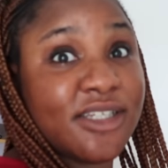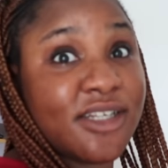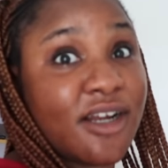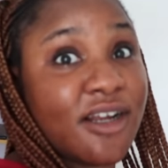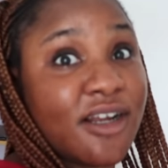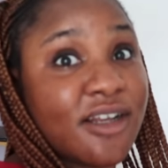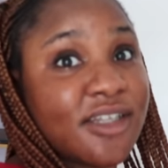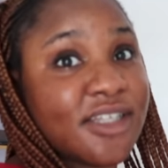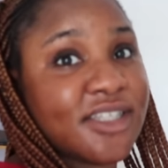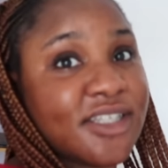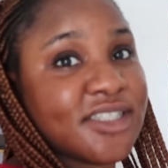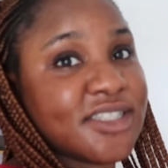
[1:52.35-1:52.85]

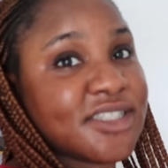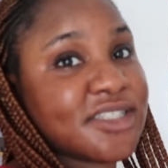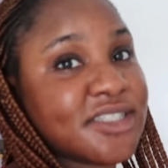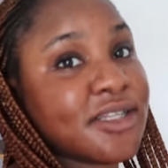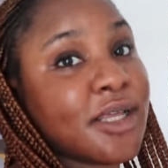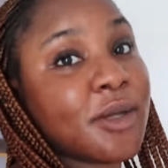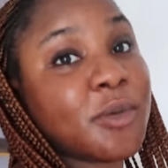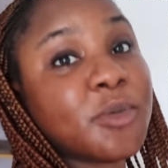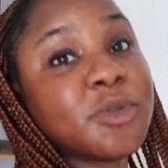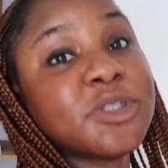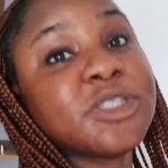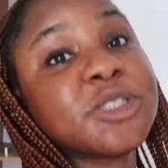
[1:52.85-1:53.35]
darling,
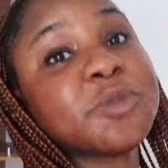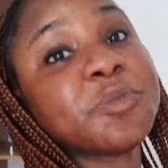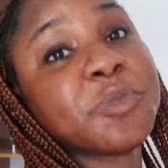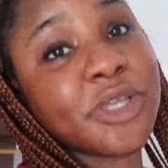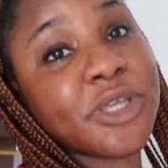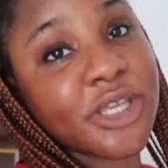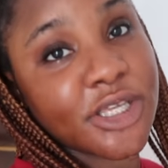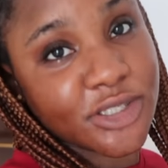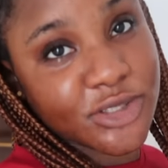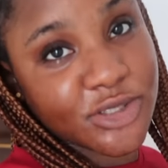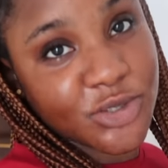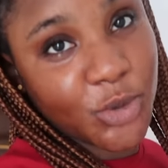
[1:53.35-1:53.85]
there won't be
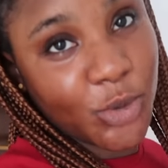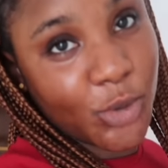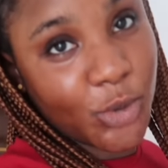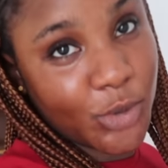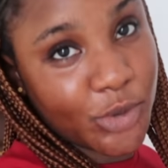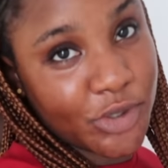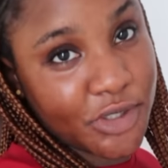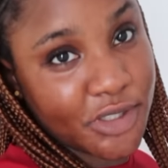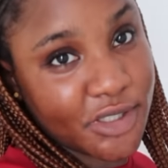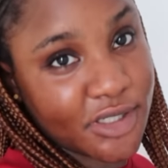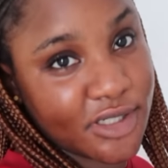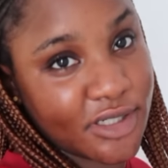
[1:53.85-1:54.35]
a
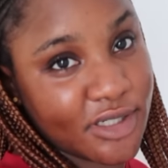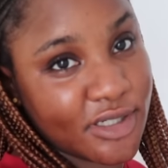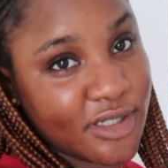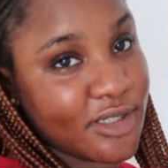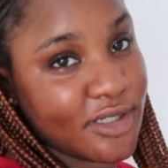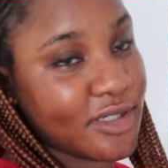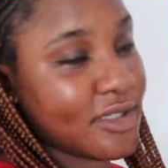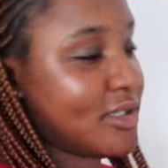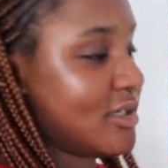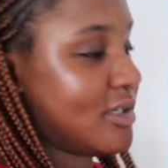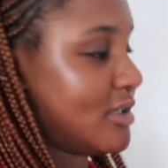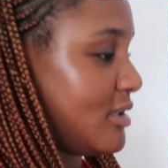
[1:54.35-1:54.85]
tour
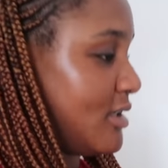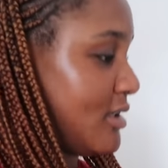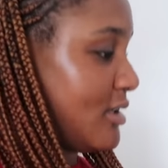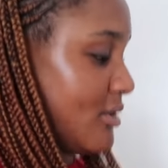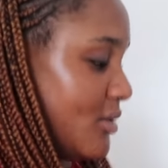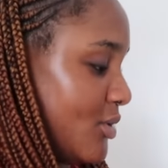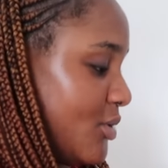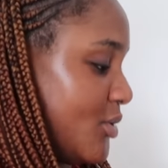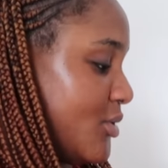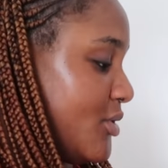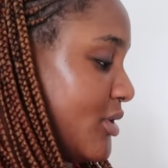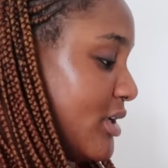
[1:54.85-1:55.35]

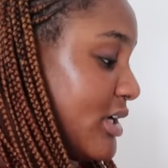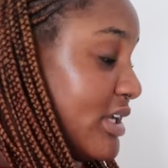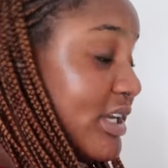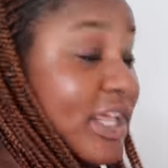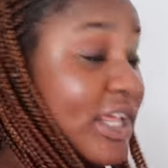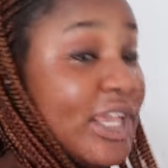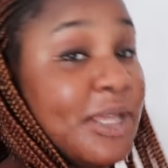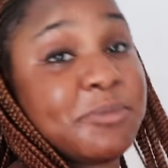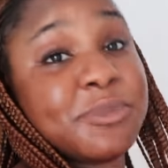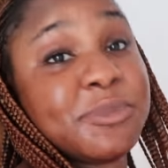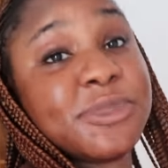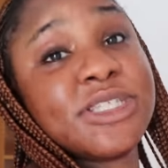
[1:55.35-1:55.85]
or an
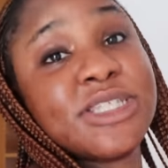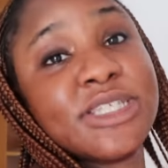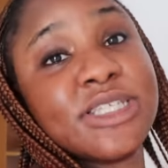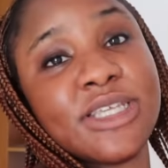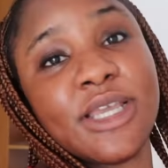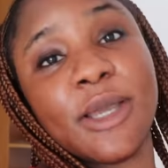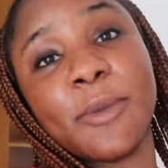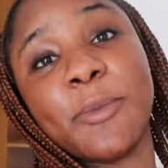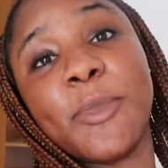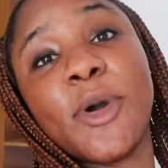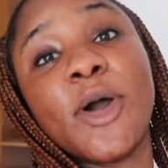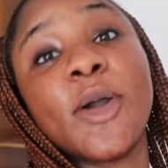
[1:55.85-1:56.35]
empty
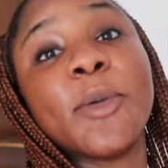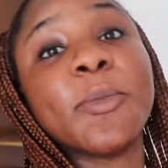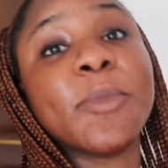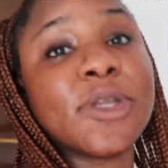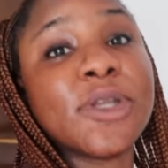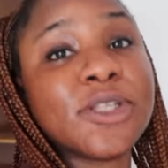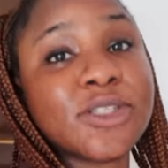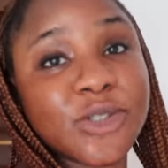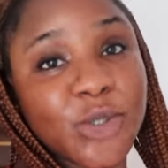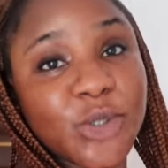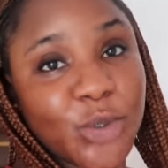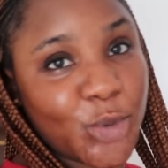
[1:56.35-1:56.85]

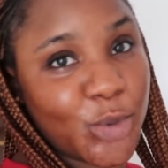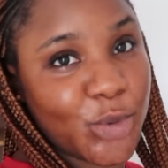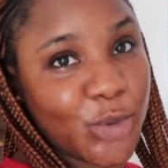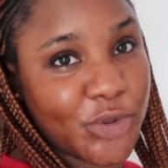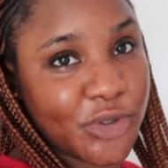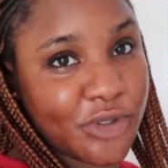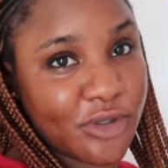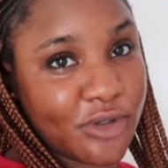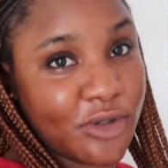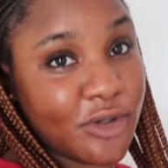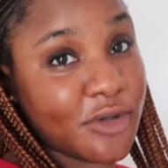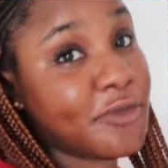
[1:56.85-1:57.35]
apartment
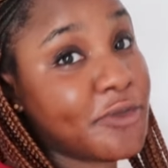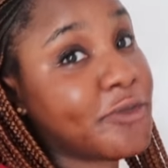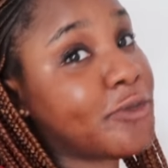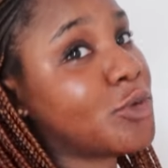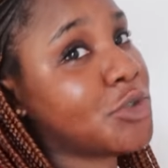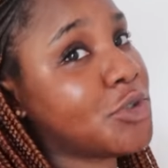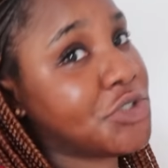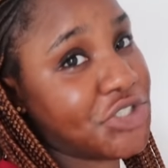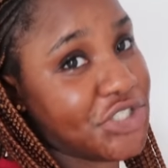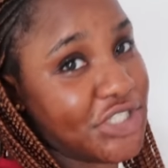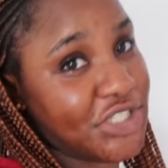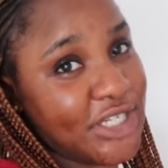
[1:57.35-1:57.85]
for.
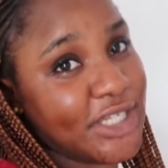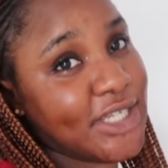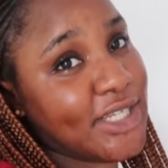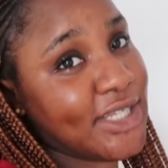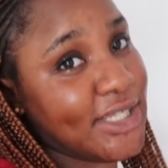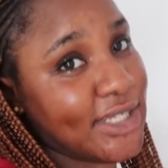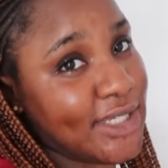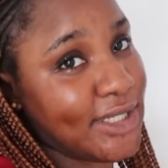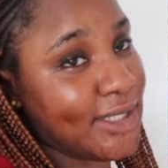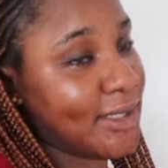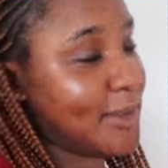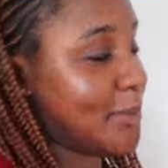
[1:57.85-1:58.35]
unfortunately.